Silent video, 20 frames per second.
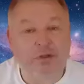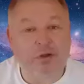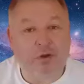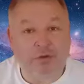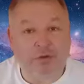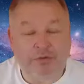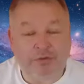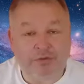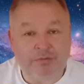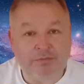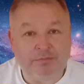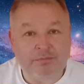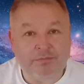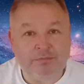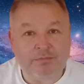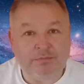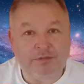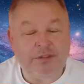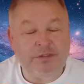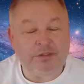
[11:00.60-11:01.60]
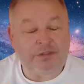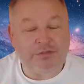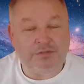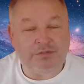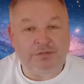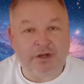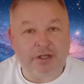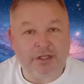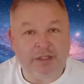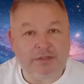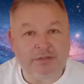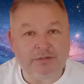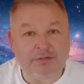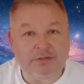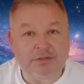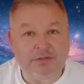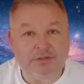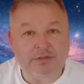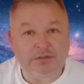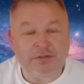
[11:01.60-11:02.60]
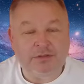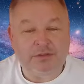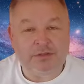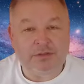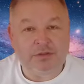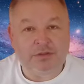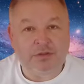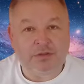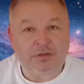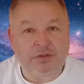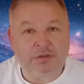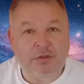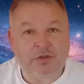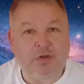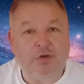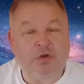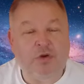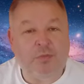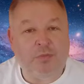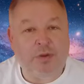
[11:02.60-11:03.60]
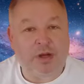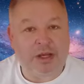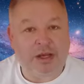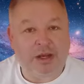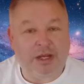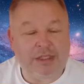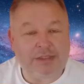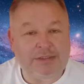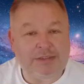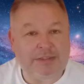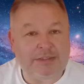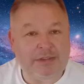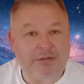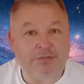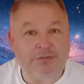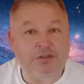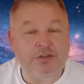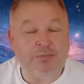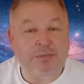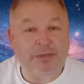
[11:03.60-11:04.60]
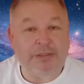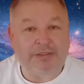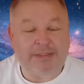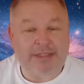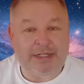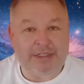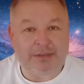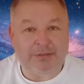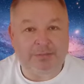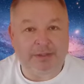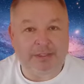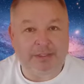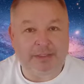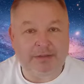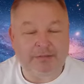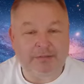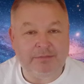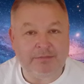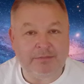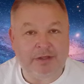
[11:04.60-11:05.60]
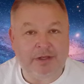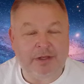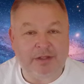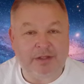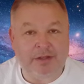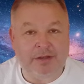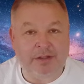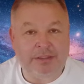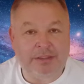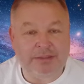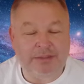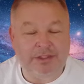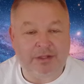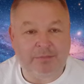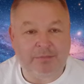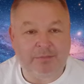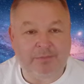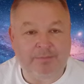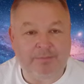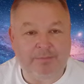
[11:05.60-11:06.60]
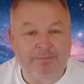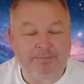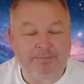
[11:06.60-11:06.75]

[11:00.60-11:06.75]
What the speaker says: God, the divine, or my higher self to protect me at night time.